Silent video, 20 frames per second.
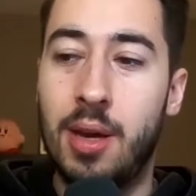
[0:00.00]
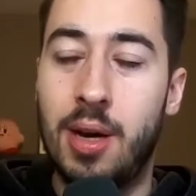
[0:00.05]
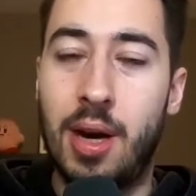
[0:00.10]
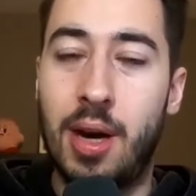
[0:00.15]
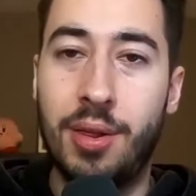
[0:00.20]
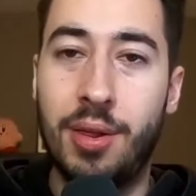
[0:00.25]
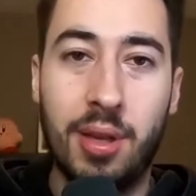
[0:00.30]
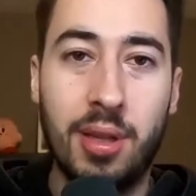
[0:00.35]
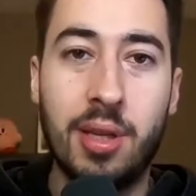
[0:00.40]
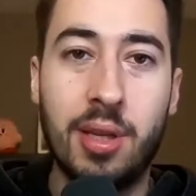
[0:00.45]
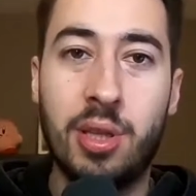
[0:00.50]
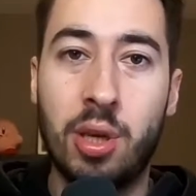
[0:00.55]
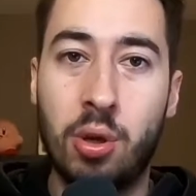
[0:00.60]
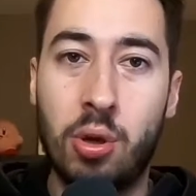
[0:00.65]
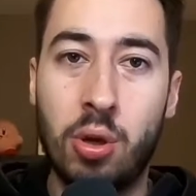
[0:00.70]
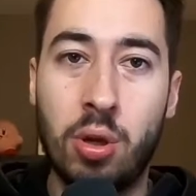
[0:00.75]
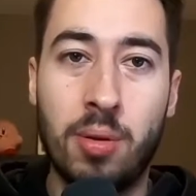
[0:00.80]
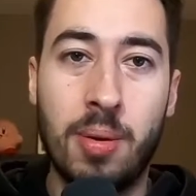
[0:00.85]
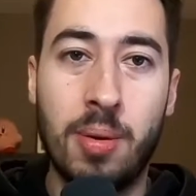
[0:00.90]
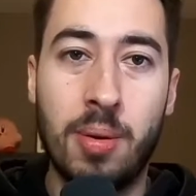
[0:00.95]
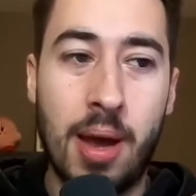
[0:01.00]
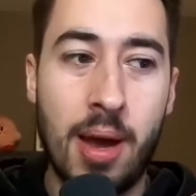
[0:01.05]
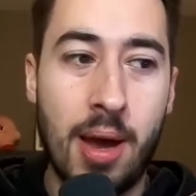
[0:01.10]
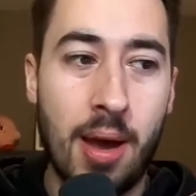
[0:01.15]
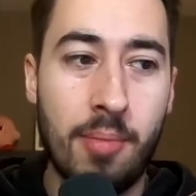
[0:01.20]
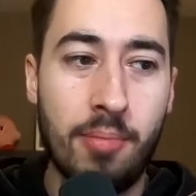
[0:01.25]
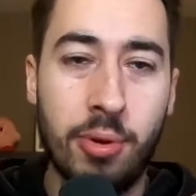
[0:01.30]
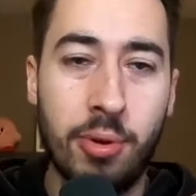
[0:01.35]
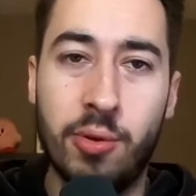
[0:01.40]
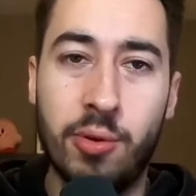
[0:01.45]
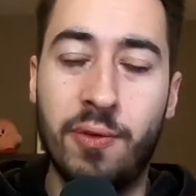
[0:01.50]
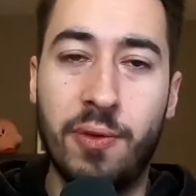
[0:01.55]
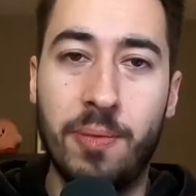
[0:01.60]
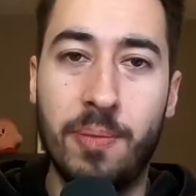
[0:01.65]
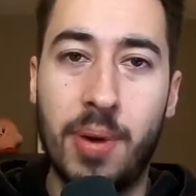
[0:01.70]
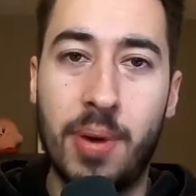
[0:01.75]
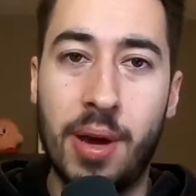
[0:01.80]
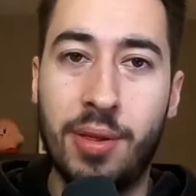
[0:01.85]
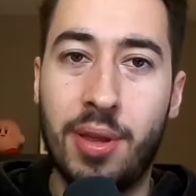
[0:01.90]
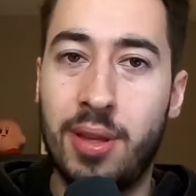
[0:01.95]
I think that's a good
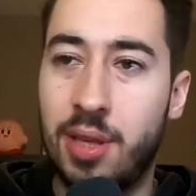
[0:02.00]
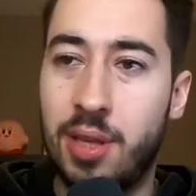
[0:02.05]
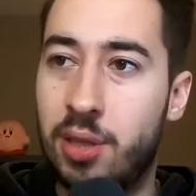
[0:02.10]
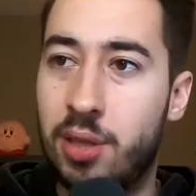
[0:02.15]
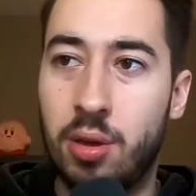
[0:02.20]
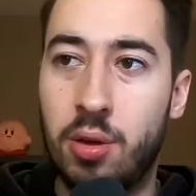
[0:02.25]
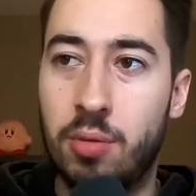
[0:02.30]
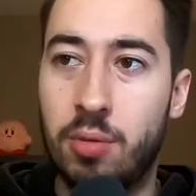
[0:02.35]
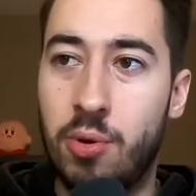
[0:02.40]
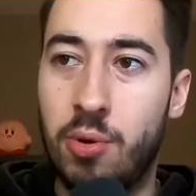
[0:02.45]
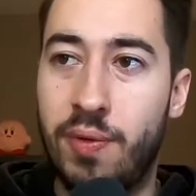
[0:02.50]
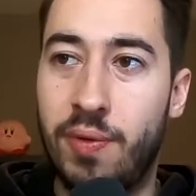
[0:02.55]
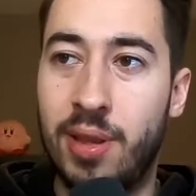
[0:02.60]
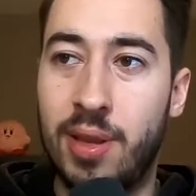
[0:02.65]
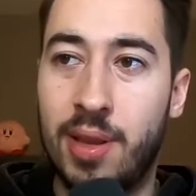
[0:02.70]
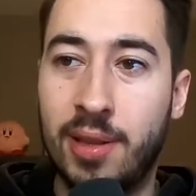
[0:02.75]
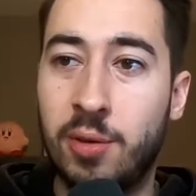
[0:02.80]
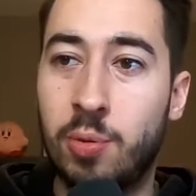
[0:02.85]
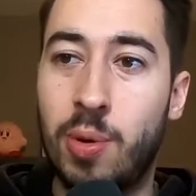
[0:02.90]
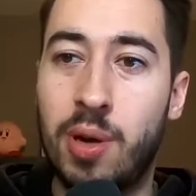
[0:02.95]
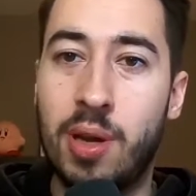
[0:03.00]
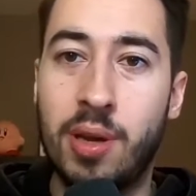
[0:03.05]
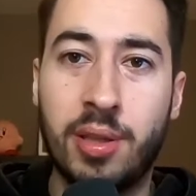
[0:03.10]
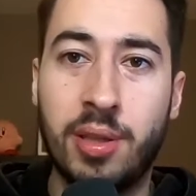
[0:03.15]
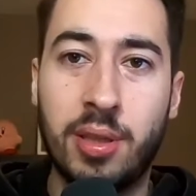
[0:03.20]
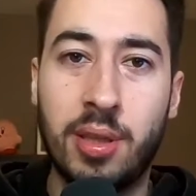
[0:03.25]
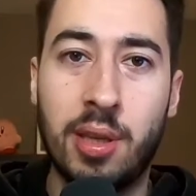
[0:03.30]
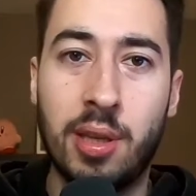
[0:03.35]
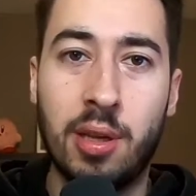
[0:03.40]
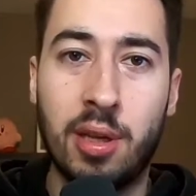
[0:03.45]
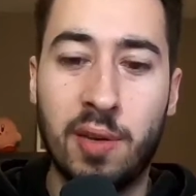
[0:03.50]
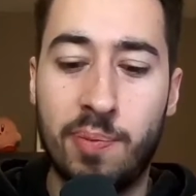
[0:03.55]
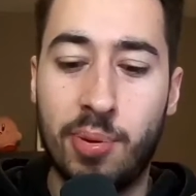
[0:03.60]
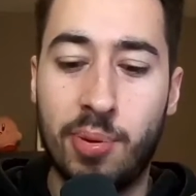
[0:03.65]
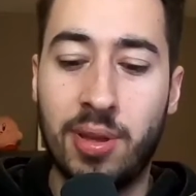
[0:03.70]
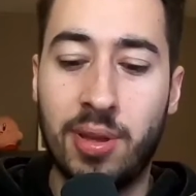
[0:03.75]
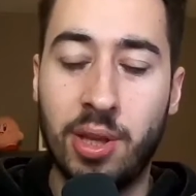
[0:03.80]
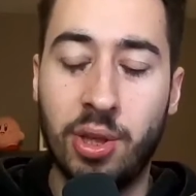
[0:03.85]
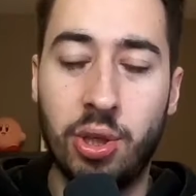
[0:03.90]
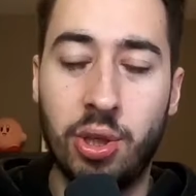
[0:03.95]
move. I think that's a good move, and that's why I see a lot of
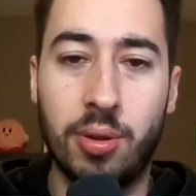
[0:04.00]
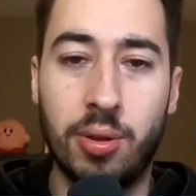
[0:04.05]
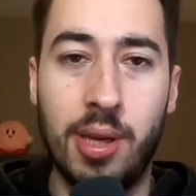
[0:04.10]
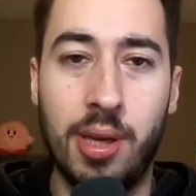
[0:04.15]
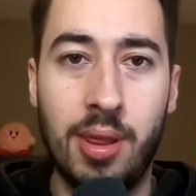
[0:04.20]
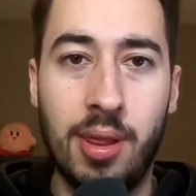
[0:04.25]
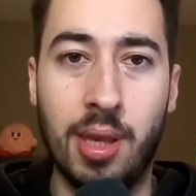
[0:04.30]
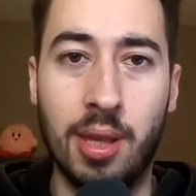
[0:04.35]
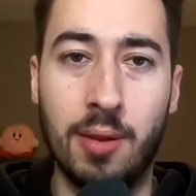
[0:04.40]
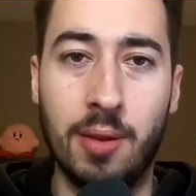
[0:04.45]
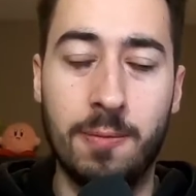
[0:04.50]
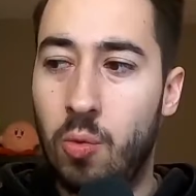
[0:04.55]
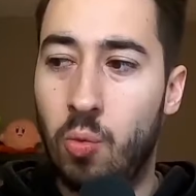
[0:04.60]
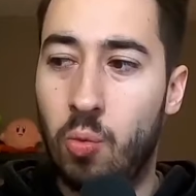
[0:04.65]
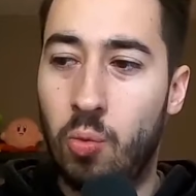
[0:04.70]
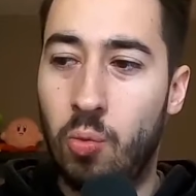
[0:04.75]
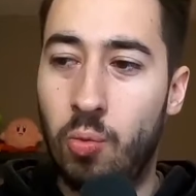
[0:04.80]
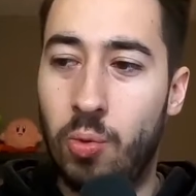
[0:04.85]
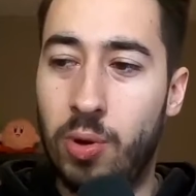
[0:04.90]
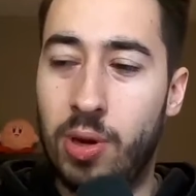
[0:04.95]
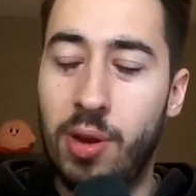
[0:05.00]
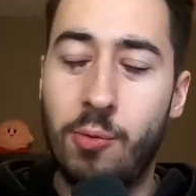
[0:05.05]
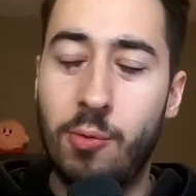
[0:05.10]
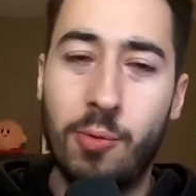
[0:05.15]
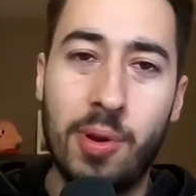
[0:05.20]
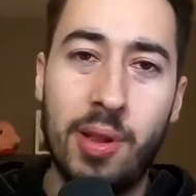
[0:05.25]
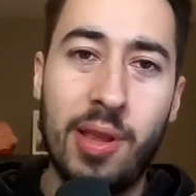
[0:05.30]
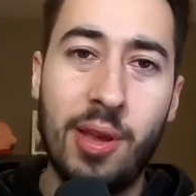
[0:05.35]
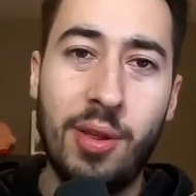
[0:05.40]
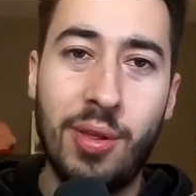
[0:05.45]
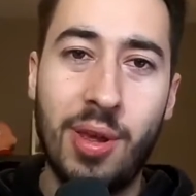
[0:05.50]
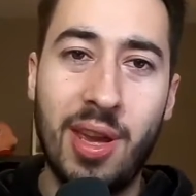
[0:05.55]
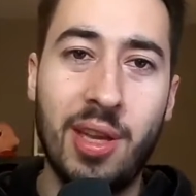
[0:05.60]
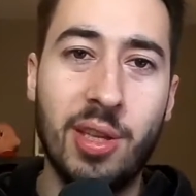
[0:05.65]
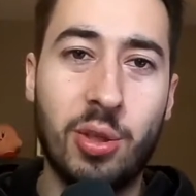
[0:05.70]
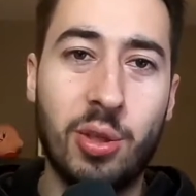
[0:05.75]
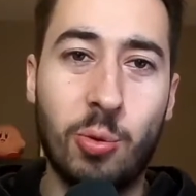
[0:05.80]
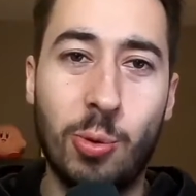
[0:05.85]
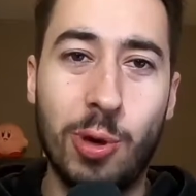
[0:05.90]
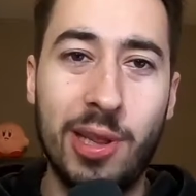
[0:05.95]
potential in it. What I really think
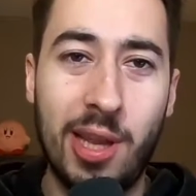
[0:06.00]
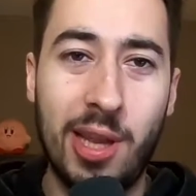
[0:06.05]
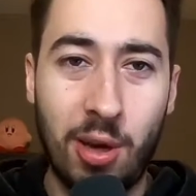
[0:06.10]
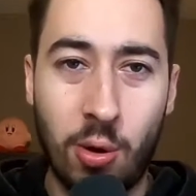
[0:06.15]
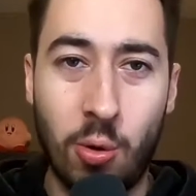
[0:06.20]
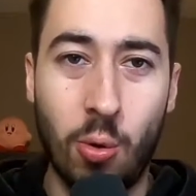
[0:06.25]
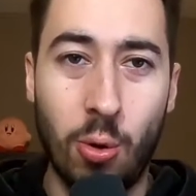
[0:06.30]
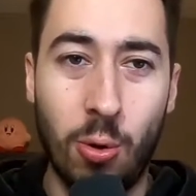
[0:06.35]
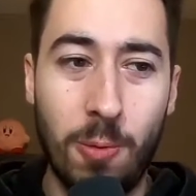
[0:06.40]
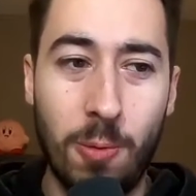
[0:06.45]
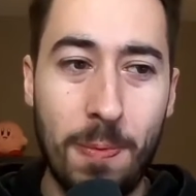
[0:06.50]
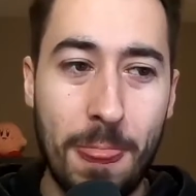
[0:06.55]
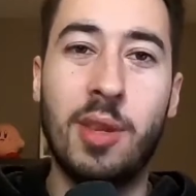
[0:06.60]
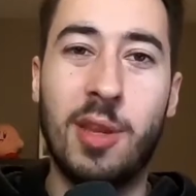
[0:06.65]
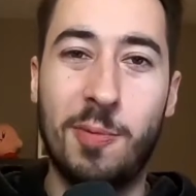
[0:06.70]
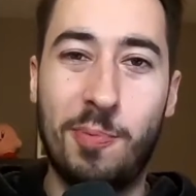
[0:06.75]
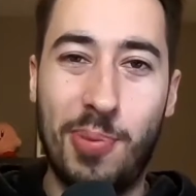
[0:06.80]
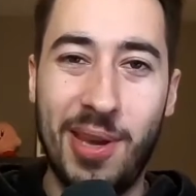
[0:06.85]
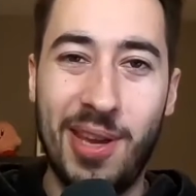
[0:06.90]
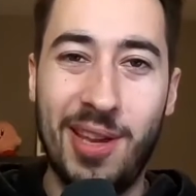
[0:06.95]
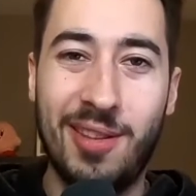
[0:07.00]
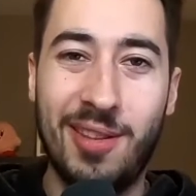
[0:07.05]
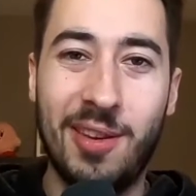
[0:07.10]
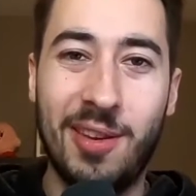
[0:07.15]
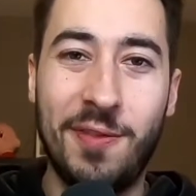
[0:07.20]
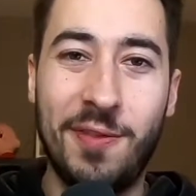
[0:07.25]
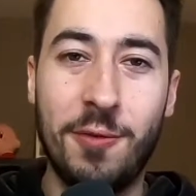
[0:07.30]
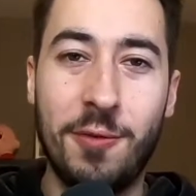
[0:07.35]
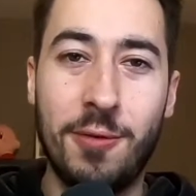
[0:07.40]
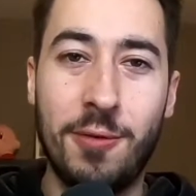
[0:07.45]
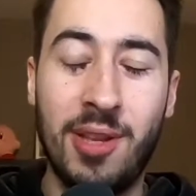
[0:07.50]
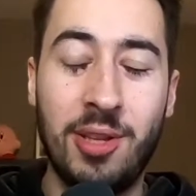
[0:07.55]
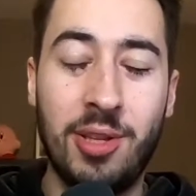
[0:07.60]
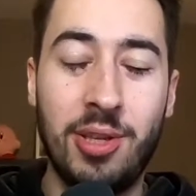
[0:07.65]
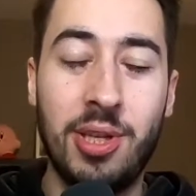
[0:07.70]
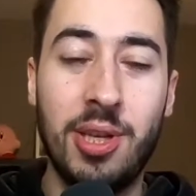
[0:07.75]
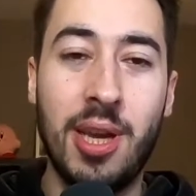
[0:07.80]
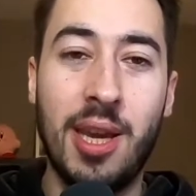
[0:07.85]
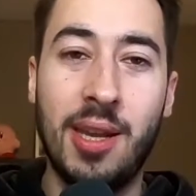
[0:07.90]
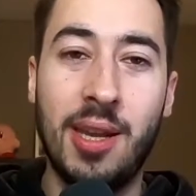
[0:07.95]
is really cool, the big
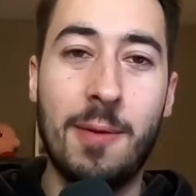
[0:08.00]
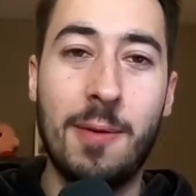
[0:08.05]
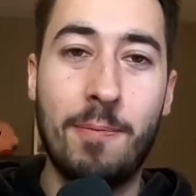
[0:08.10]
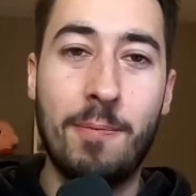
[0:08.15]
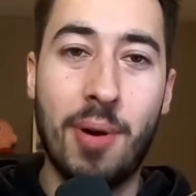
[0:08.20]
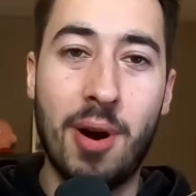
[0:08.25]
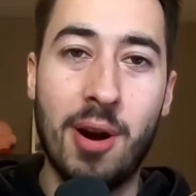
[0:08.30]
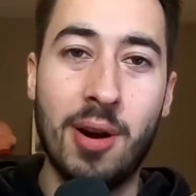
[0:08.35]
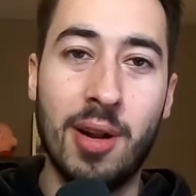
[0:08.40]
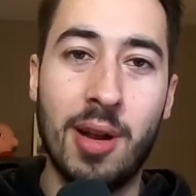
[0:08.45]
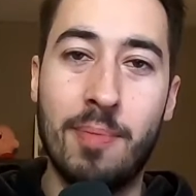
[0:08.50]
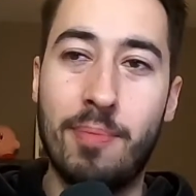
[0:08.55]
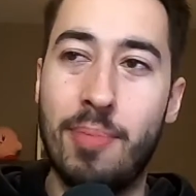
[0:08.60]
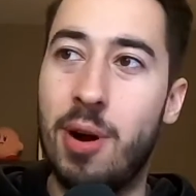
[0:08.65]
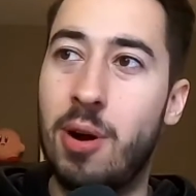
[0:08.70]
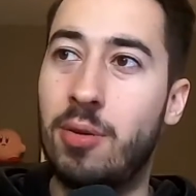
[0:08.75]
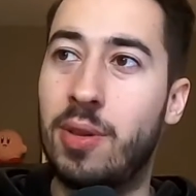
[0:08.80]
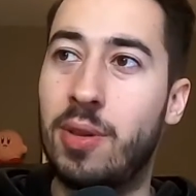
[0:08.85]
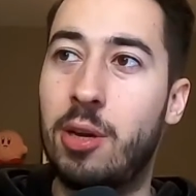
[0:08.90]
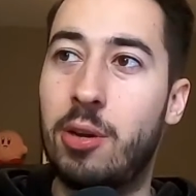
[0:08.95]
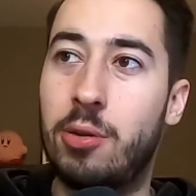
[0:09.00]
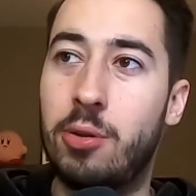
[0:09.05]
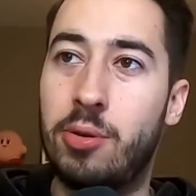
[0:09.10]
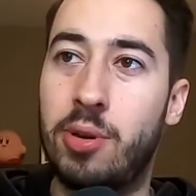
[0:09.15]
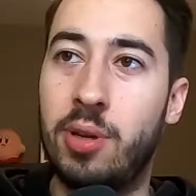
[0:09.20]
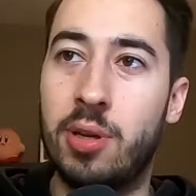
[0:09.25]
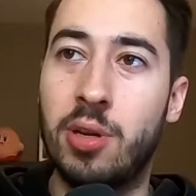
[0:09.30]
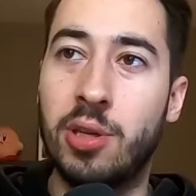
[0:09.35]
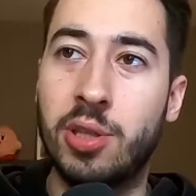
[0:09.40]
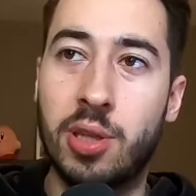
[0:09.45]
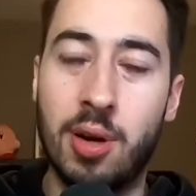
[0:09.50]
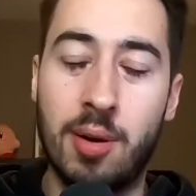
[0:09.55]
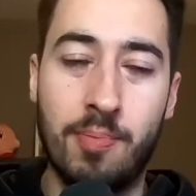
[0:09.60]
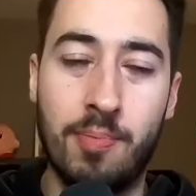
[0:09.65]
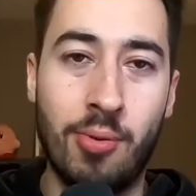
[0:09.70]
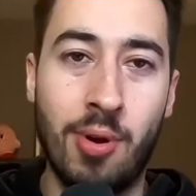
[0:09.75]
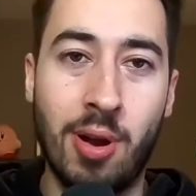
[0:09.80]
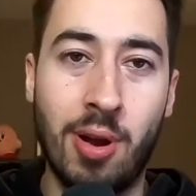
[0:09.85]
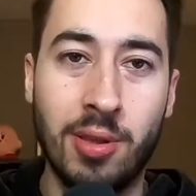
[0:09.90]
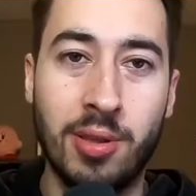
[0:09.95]
differentiating part about Nickelodeon All Star
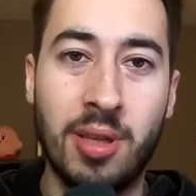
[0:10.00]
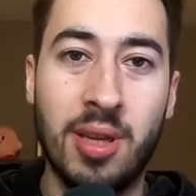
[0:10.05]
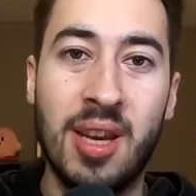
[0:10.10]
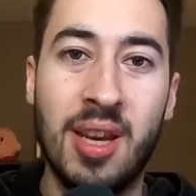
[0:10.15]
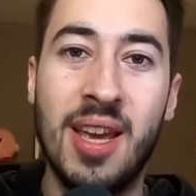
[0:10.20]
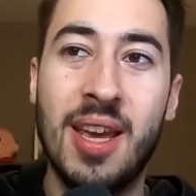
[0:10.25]
Brawls